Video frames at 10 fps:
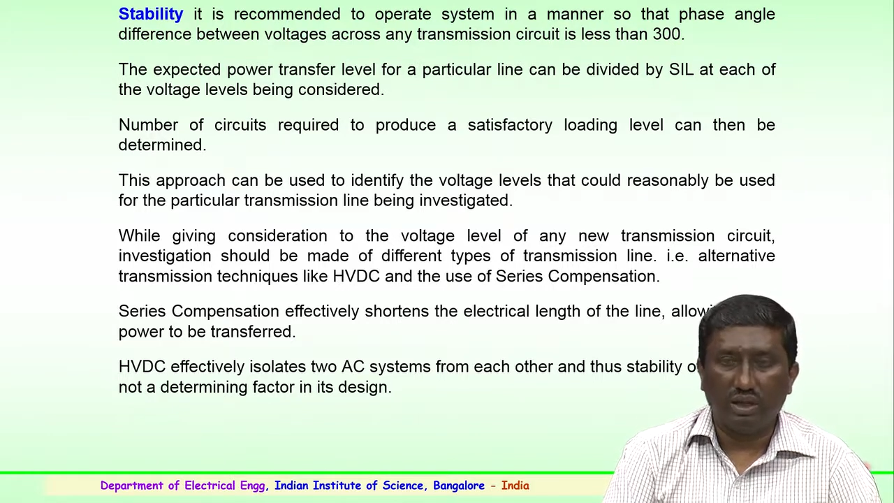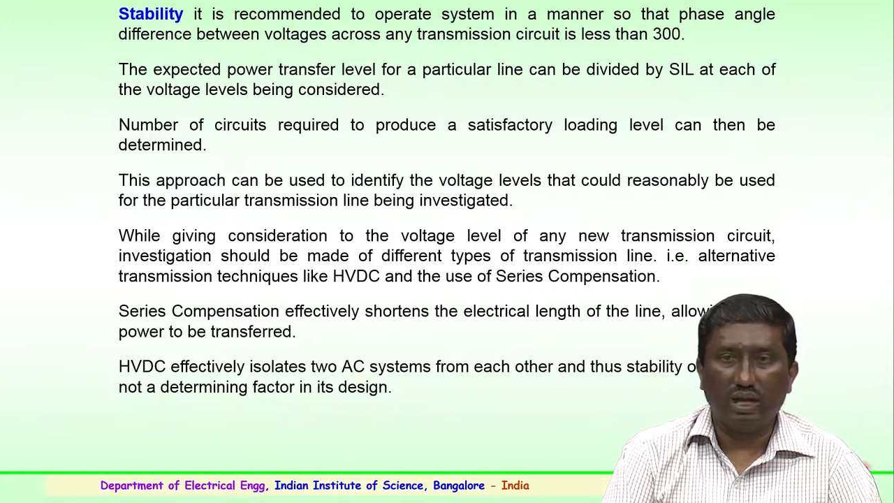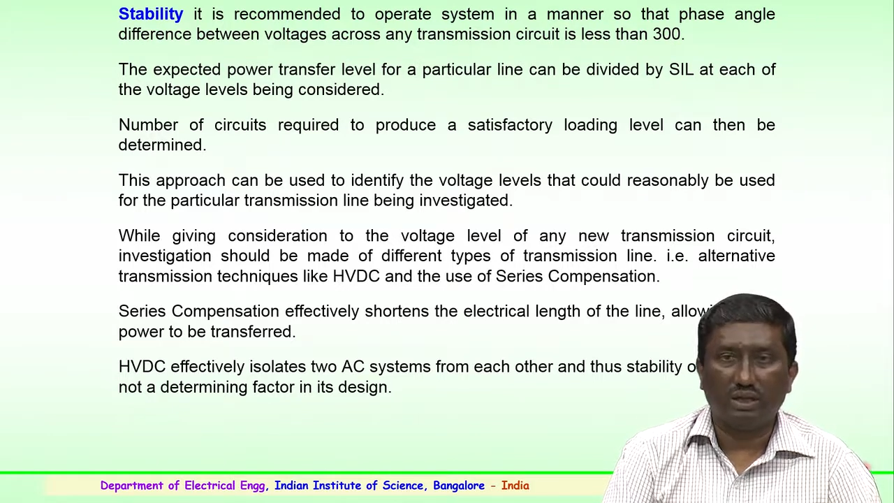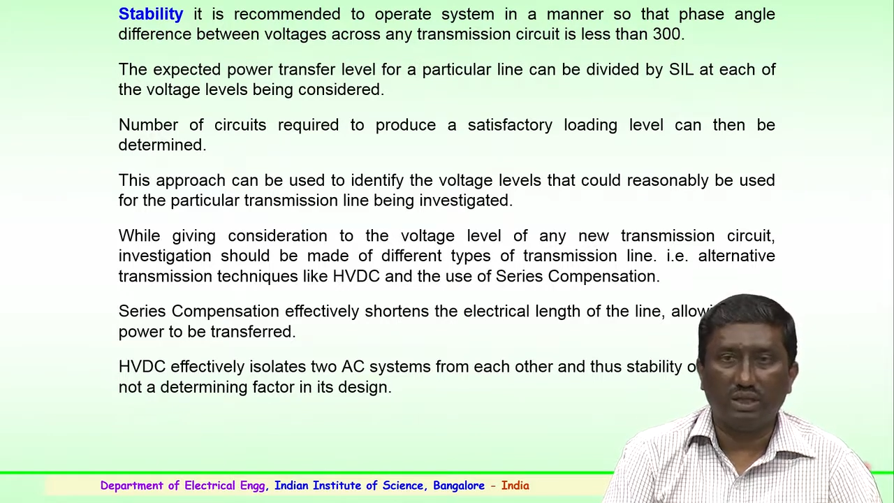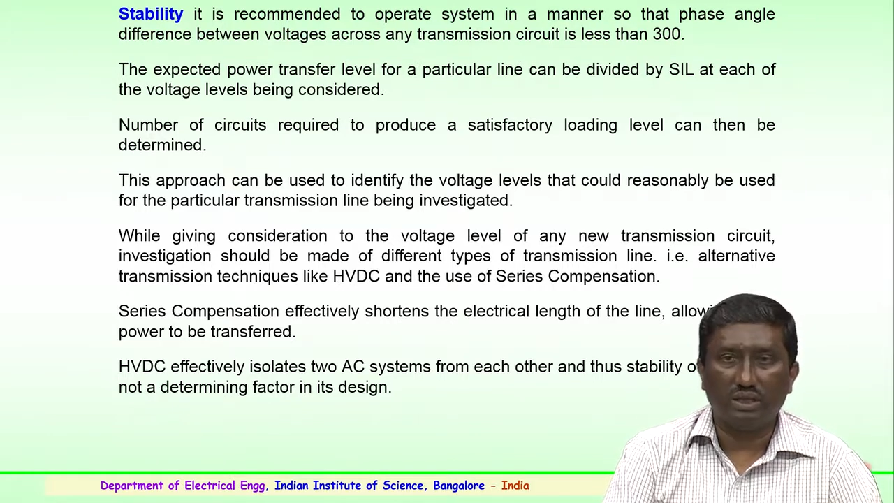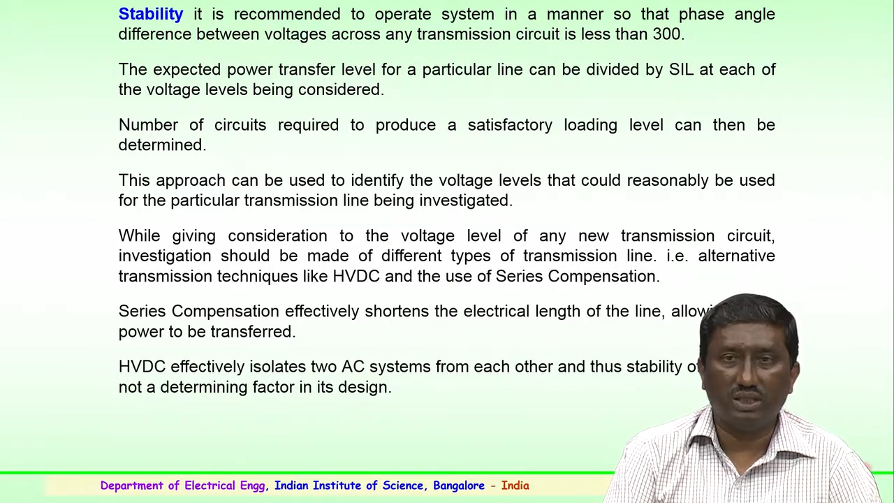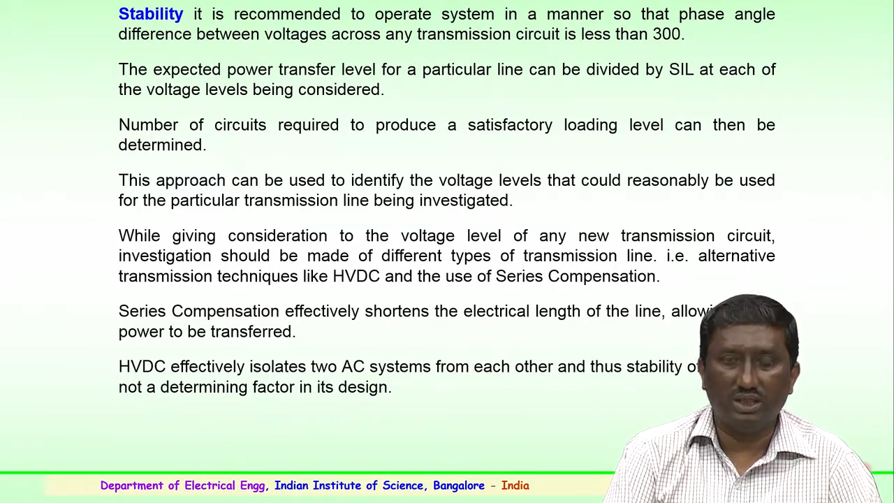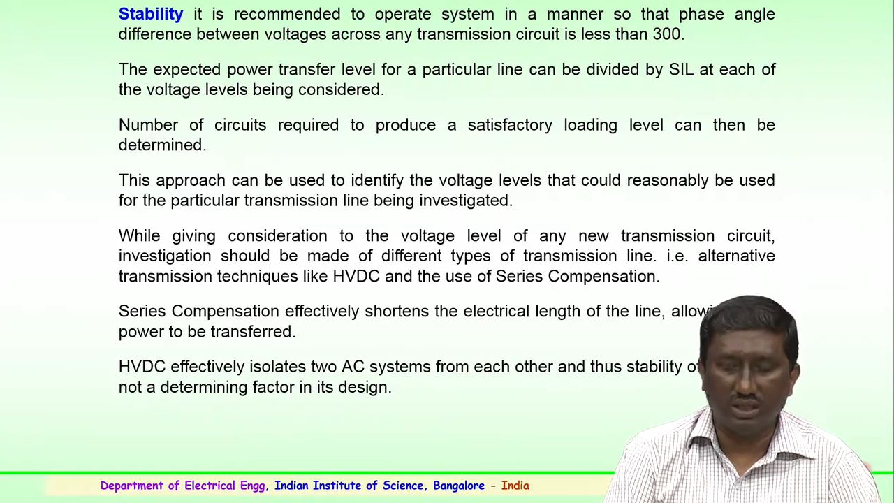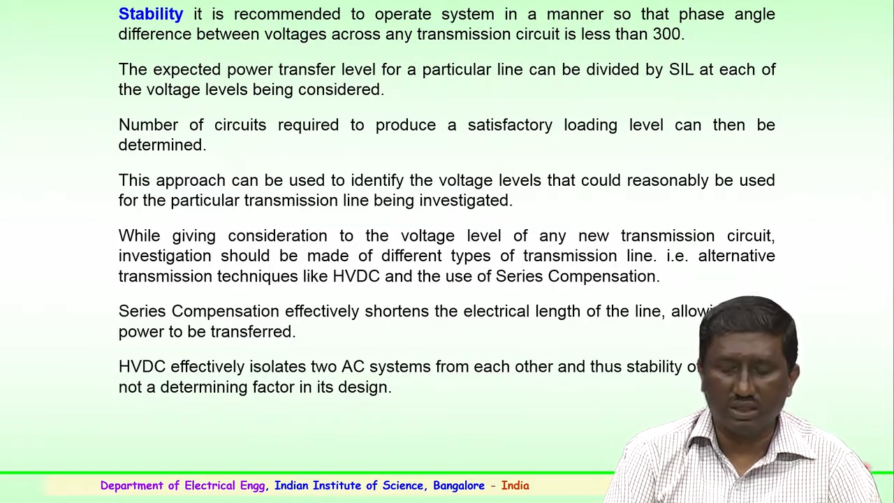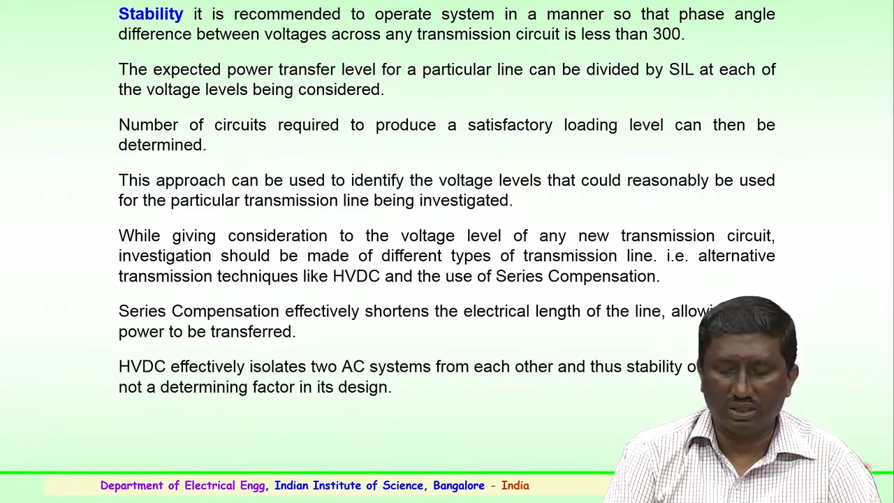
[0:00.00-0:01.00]
and thus
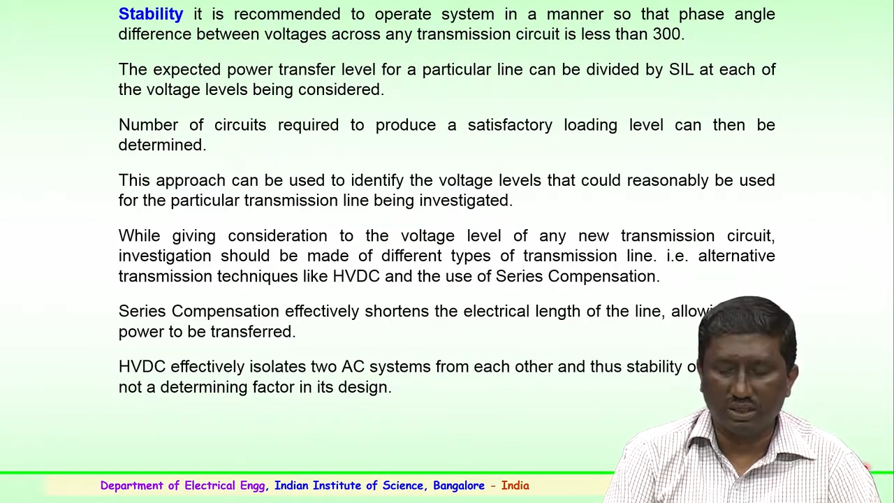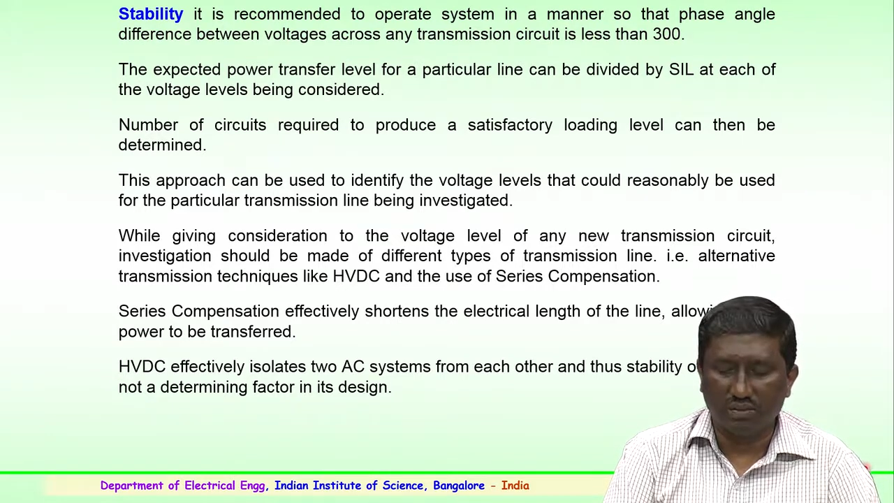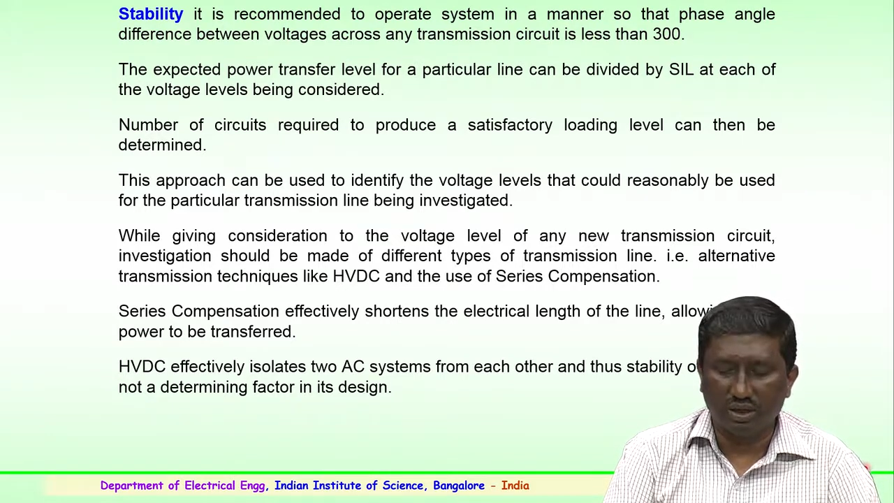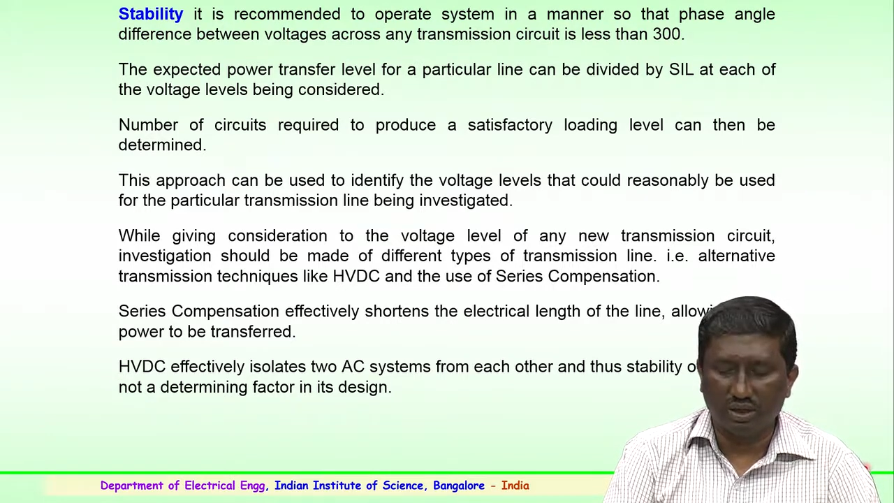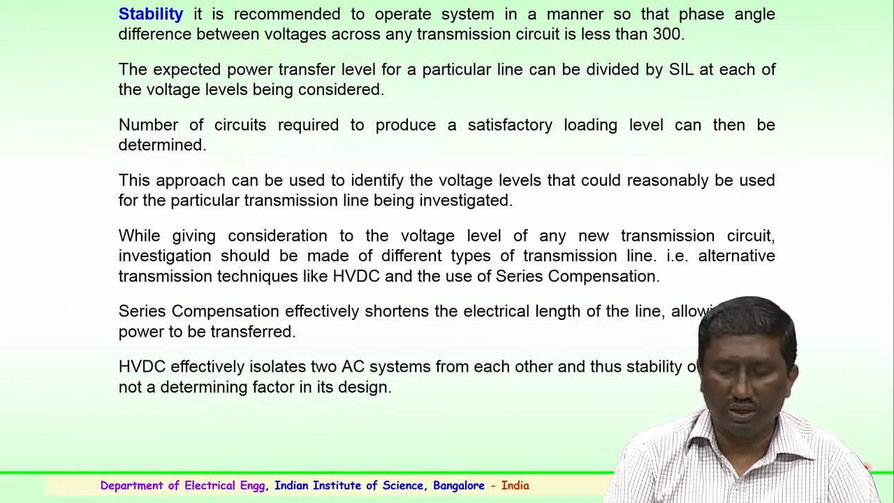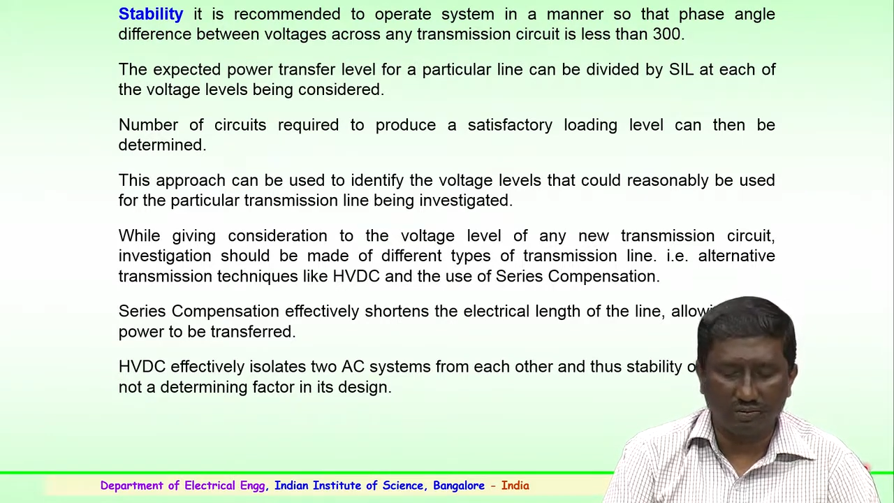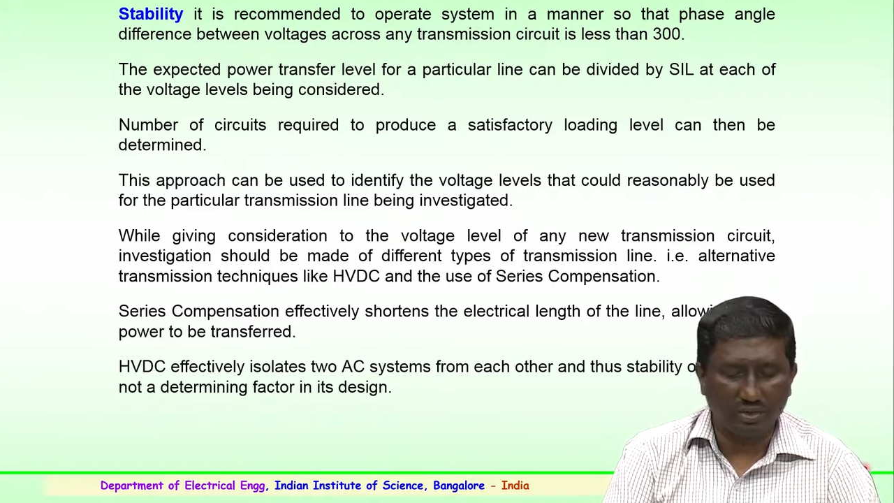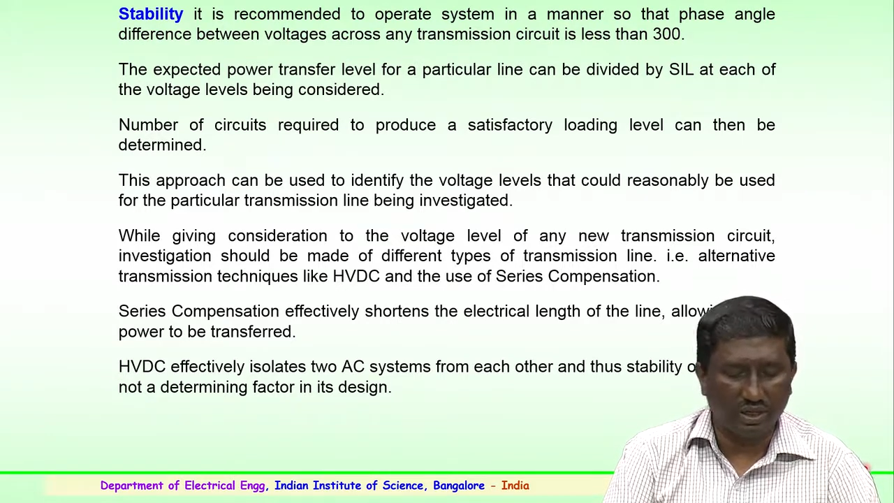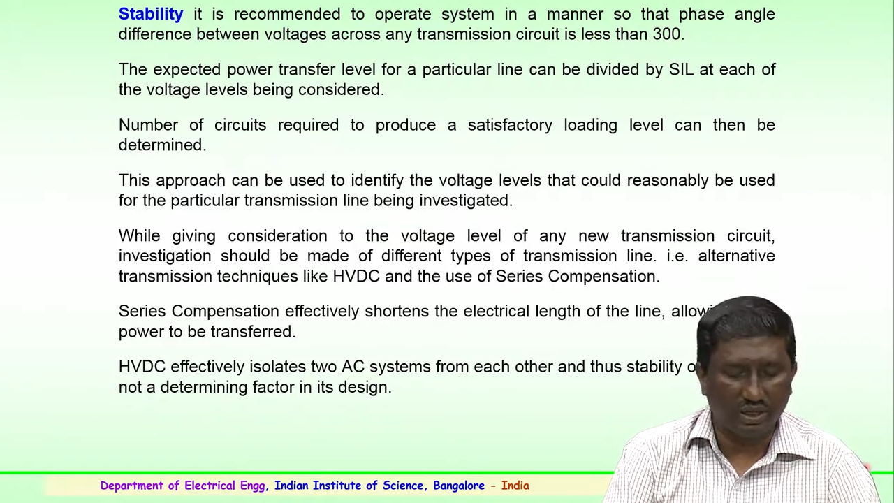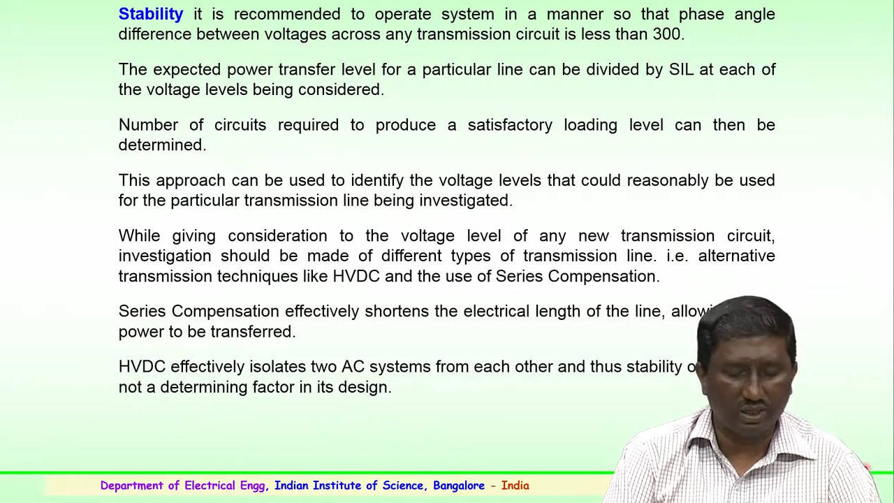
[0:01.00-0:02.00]
here the stability of
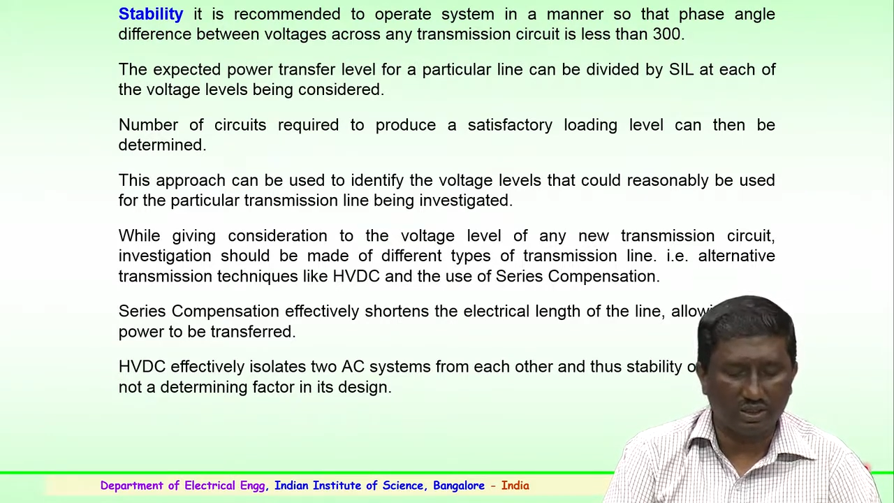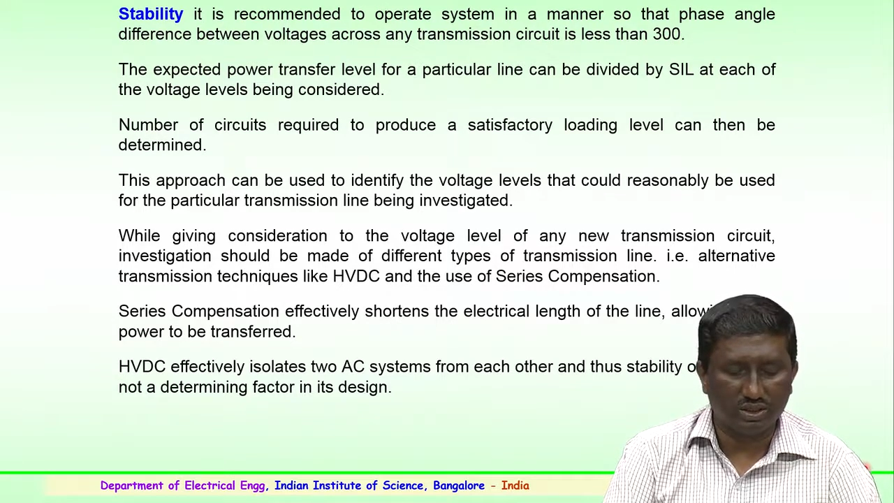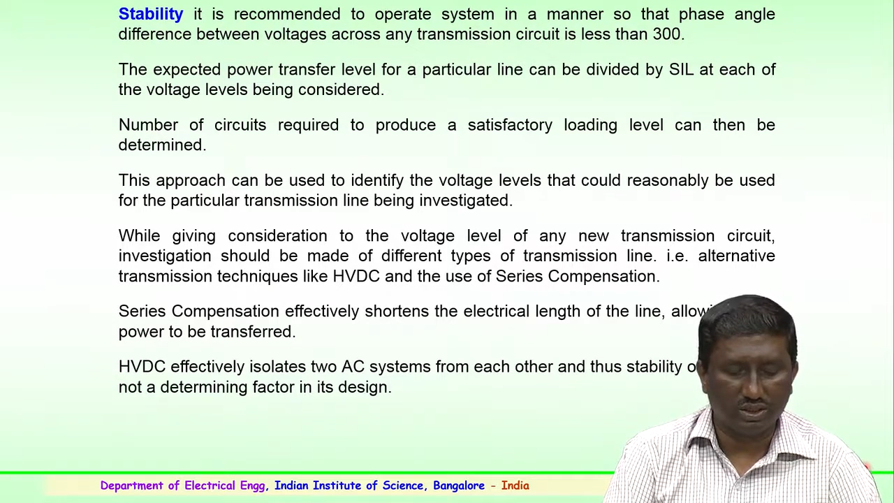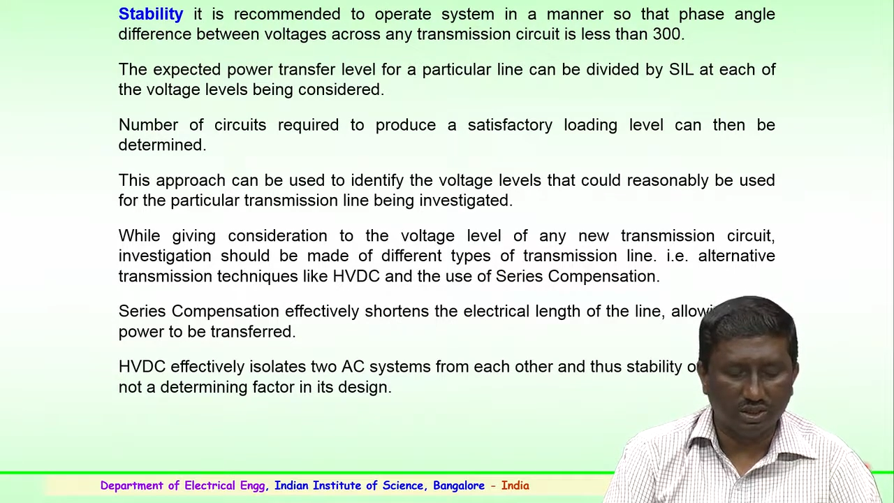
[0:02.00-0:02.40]
the link is